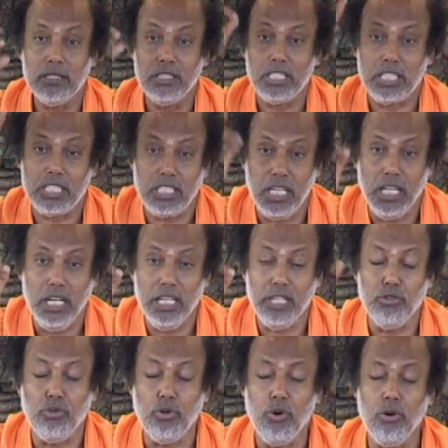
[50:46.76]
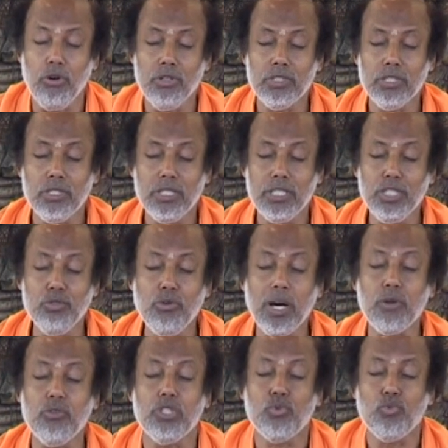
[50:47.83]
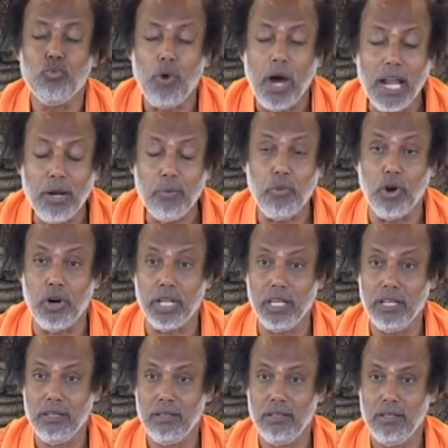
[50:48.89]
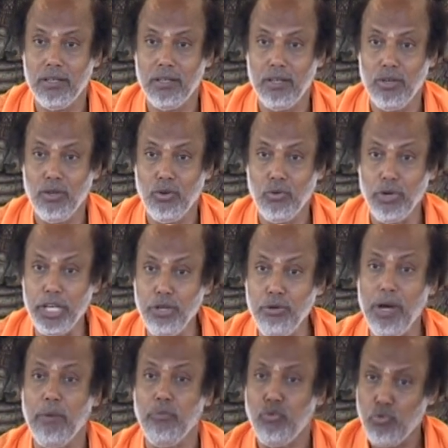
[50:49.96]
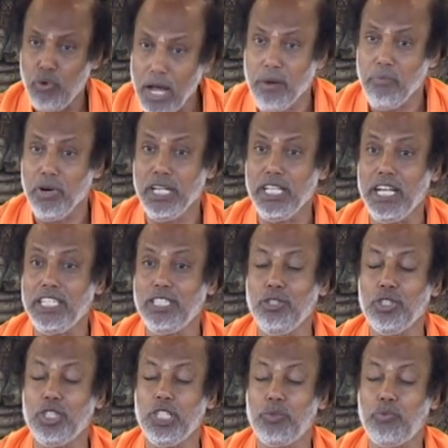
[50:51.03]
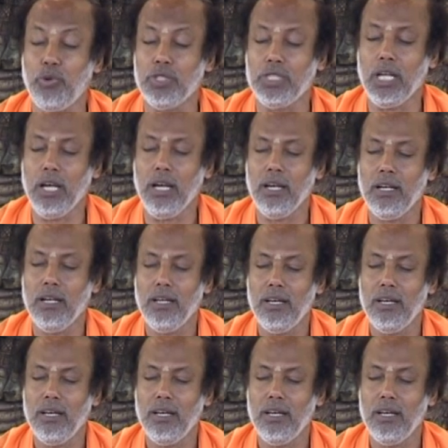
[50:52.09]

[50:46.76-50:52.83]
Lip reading: still you know you are with one body. When you have one body at your disposal,